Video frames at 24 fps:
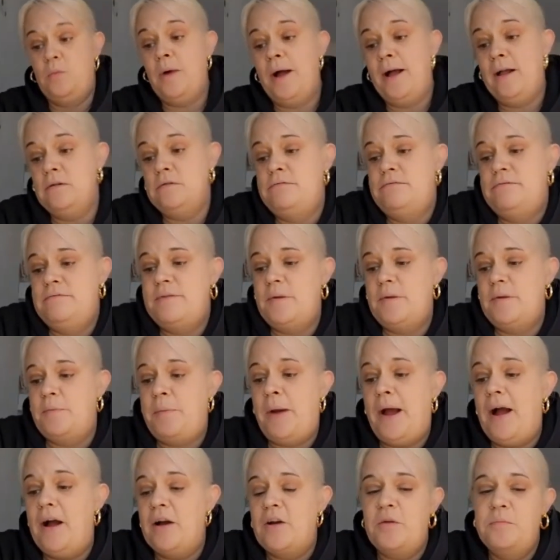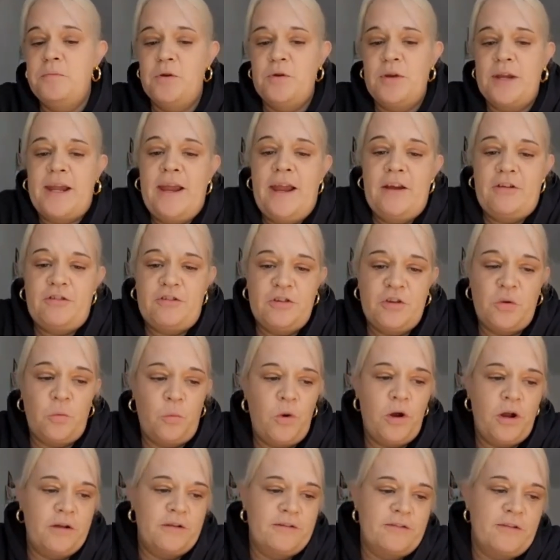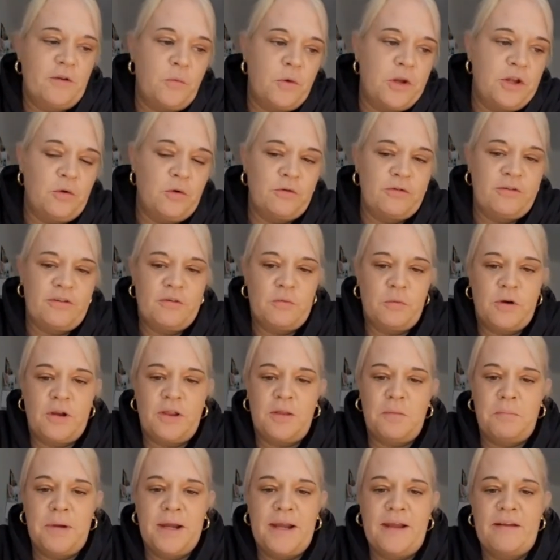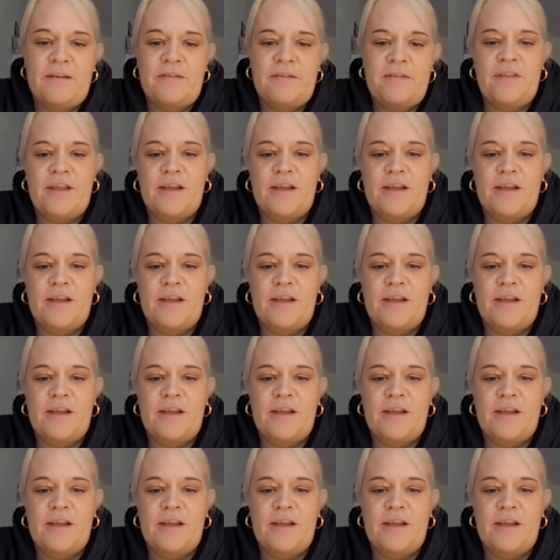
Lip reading: Well, as part of communication, the words that we use is one of the biggest